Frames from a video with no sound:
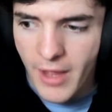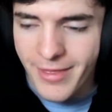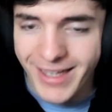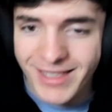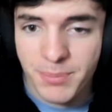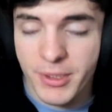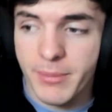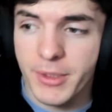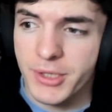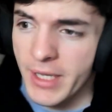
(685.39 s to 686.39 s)
That's pretty
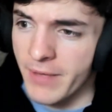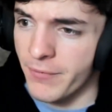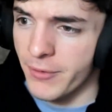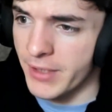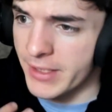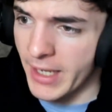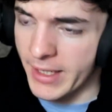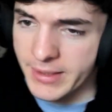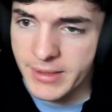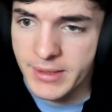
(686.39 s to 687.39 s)
much it for the
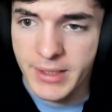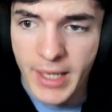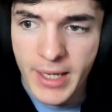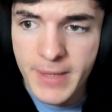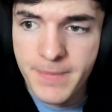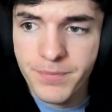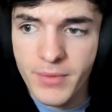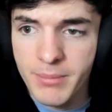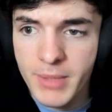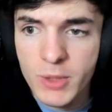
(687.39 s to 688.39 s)
DEX today.
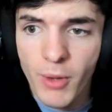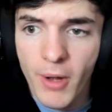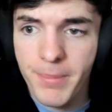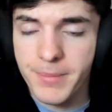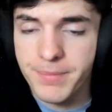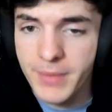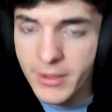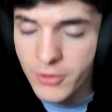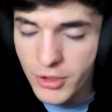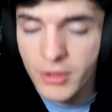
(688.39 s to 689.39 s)
MinSwap
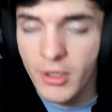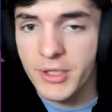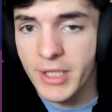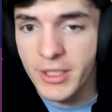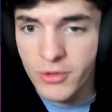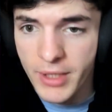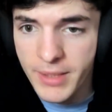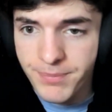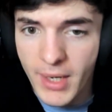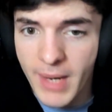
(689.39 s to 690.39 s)
just launched
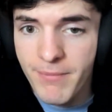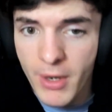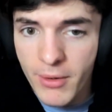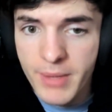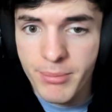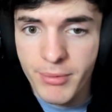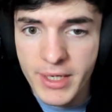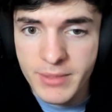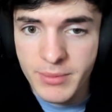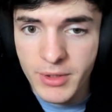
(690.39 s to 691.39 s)
yesterday. I'm very
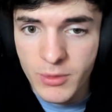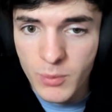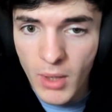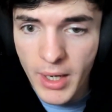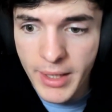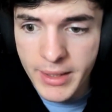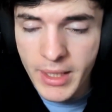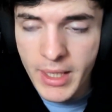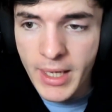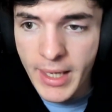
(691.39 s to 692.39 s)
impressed with the UI
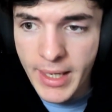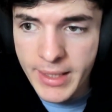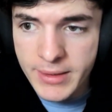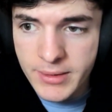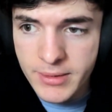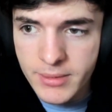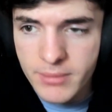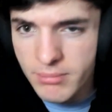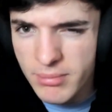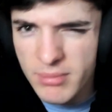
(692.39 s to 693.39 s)
and
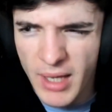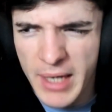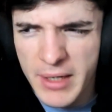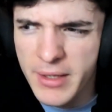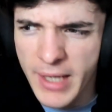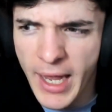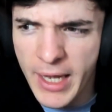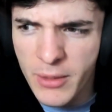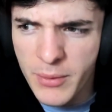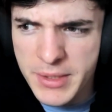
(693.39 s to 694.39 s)
kind of the
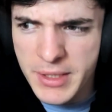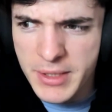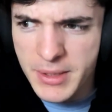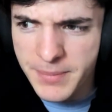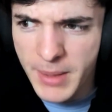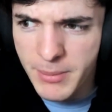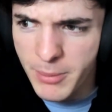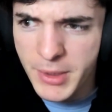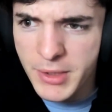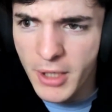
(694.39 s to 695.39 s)
cat noises. They're a
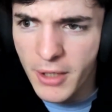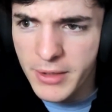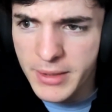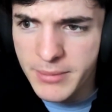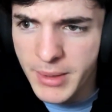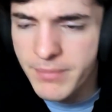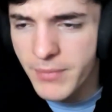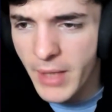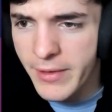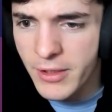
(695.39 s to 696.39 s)
bit startling, but
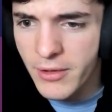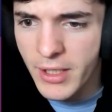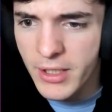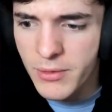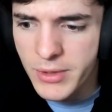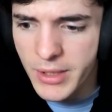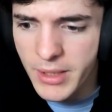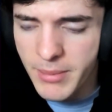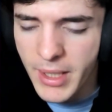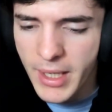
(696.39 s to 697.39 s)
I think you get used to
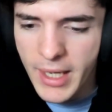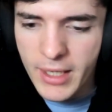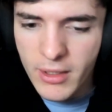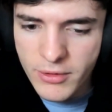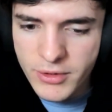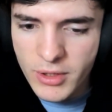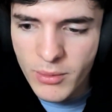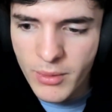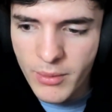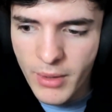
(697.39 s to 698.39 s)
them. And
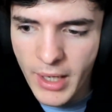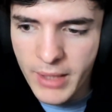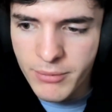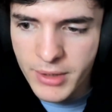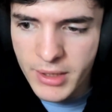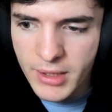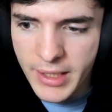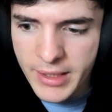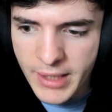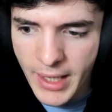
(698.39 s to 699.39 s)
also, I really
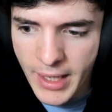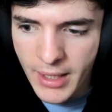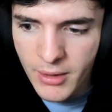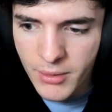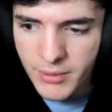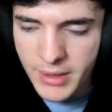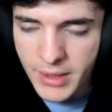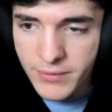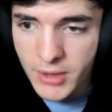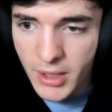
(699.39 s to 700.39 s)
like how
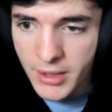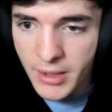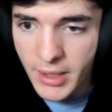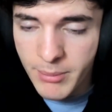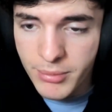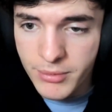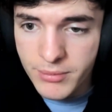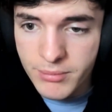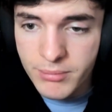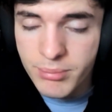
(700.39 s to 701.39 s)
they've done and
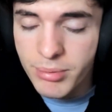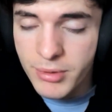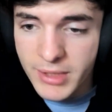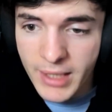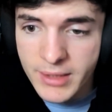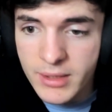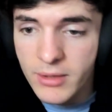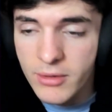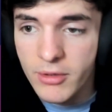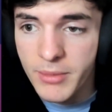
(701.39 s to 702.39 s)
protected
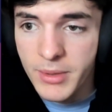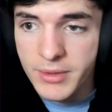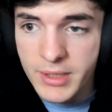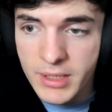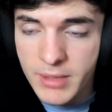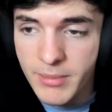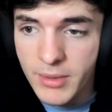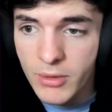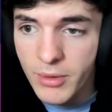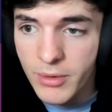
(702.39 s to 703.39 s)
the Cardano ecosystem,
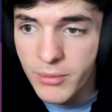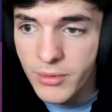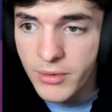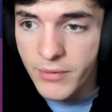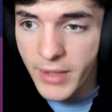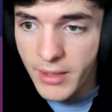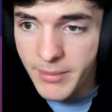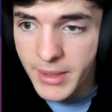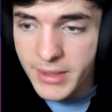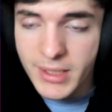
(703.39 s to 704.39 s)
going through the
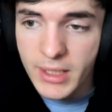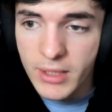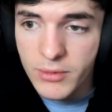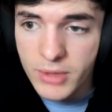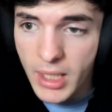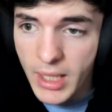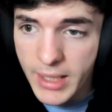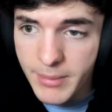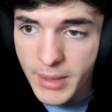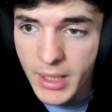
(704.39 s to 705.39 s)
development, taking their
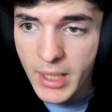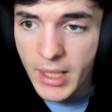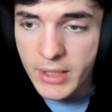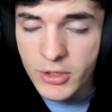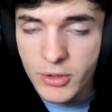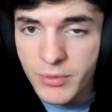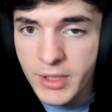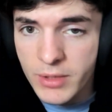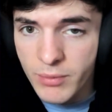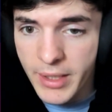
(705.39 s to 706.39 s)
time to do
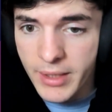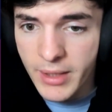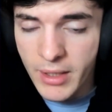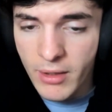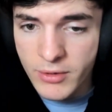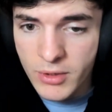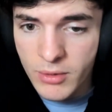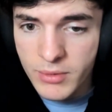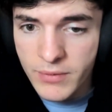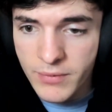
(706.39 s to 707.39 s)
things right, and
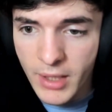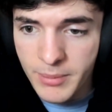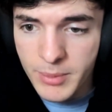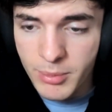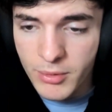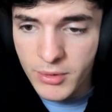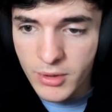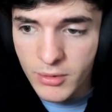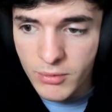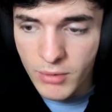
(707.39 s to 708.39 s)
also to help the
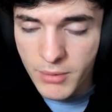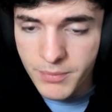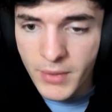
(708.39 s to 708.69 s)
protocol grow.